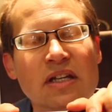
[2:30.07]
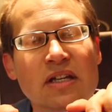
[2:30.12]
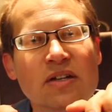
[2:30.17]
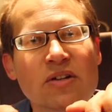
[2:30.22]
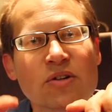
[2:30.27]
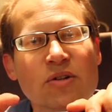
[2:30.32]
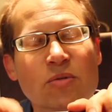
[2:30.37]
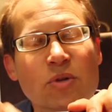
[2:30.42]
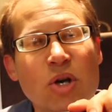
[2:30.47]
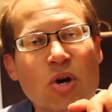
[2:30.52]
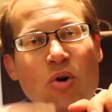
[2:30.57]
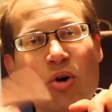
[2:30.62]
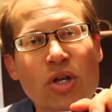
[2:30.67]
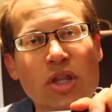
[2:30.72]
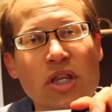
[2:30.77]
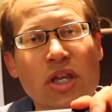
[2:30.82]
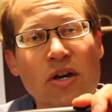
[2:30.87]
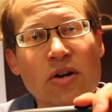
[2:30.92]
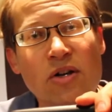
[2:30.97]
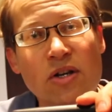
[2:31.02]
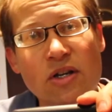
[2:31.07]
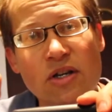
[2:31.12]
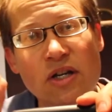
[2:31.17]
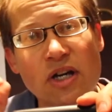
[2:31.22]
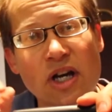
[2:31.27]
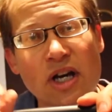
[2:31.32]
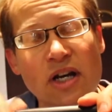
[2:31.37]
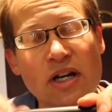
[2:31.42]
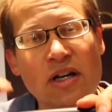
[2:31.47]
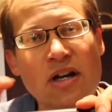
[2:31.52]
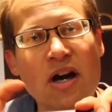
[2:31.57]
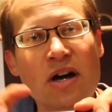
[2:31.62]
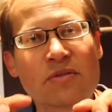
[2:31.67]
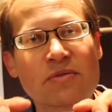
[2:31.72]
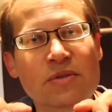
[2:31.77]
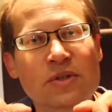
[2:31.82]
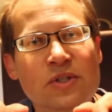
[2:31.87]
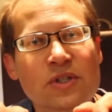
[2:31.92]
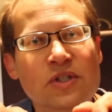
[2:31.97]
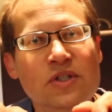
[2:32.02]
you know to record their uh,
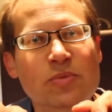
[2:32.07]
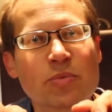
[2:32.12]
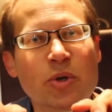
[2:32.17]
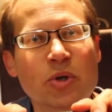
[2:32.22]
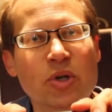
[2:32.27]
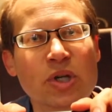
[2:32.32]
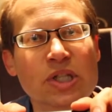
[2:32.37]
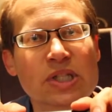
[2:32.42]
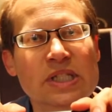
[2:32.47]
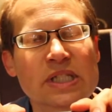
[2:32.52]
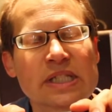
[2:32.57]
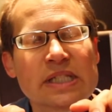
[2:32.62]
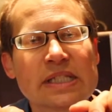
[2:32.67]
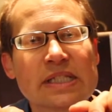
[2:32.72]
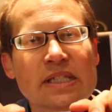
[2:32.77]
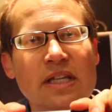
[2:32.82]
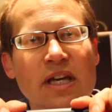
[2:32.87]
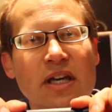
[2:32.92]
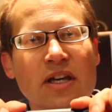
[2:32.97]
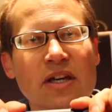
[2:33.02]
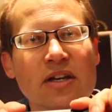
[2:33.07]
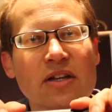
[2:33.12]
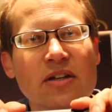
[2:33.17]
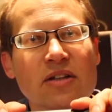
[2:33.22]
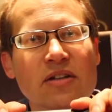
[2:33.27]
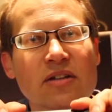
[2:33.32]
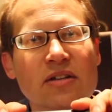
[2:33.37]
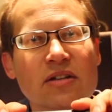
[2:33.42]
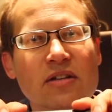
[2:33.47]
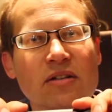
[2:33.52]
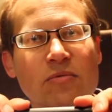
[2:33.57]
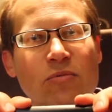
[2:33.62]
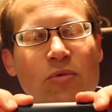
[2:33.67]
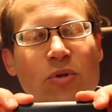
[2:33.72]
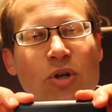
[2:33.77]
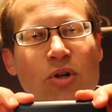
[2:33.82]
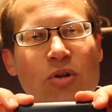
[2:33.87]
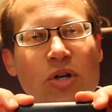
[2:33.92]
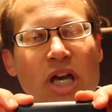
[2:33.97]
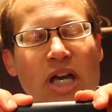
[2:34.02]
conference experiences and
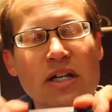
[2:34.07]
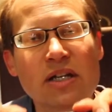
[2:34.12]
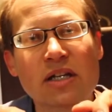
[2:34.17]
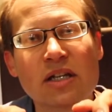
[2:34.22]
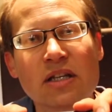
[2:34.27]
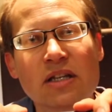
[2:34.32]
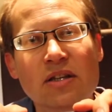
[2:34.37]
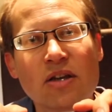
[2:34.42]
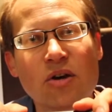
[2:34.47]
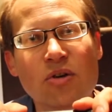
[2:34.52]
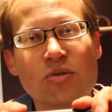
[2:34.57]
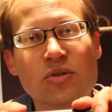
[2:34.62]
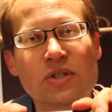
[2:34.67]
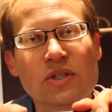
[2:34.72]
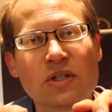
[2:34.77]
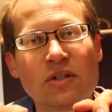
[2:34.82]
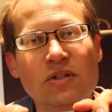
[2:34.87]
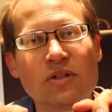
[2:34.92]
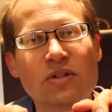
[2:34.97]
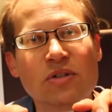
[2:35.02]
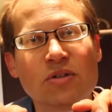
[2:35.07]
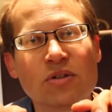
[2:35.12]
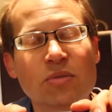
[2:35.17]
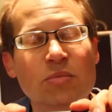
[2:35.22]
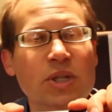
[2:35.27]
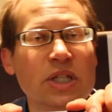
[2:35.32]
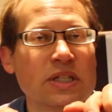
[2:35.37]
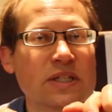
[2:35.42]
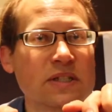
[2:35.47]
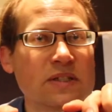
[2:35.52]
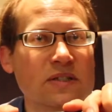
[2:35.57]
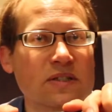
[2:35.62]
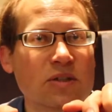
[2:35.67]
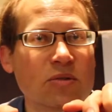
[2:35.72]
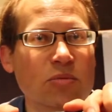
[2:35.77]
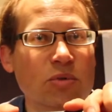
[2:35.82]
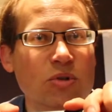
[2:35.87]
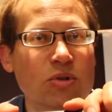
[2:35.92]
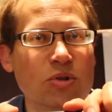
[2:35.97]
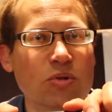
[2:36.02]
we're editing those into the pieces
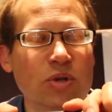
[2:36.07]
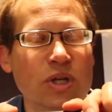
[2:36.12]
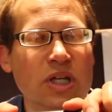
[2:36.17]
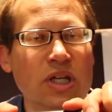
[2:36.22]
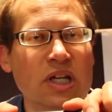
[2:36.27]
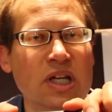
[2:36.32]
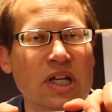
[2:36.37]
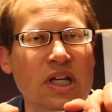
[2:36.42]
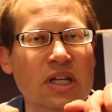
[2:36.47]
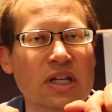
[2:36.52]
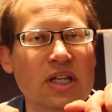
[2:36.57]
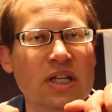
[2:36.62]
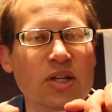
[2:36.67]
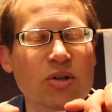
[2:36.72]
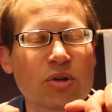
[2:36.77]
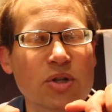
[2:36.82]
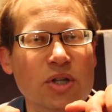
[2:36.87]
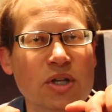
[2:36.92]
that we're doing here